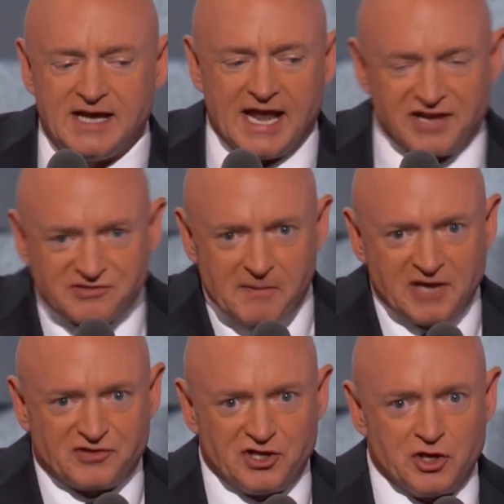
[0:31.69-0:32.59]
And I
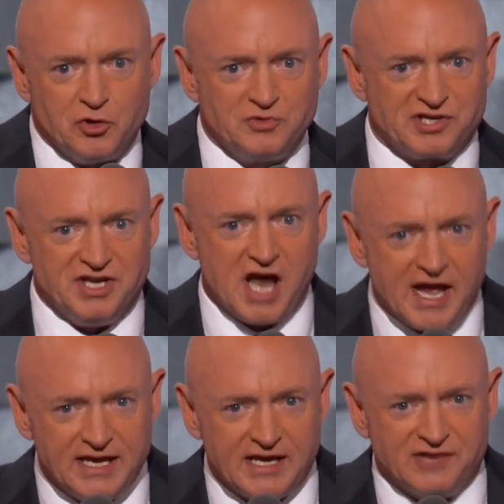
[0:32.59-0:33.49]
speak to you
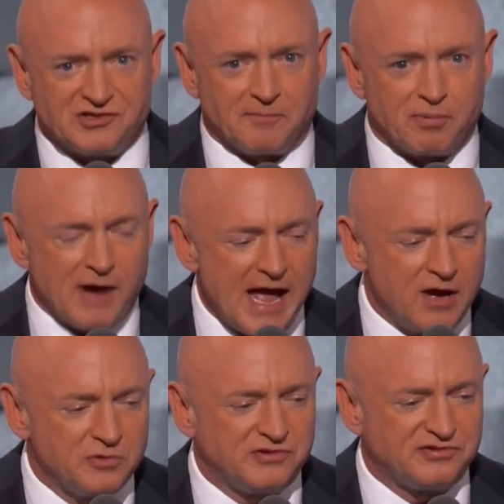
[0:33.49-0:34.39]
tonight as the
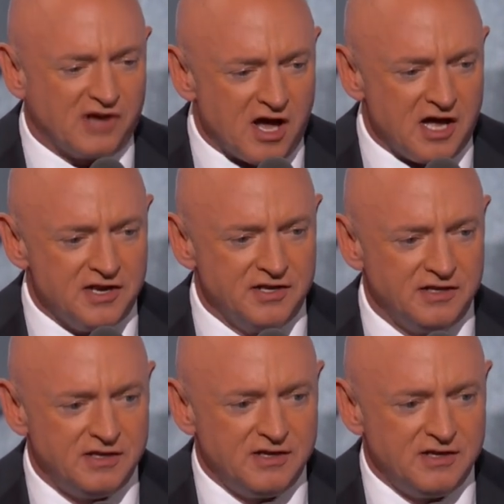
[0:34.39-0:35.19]
proud son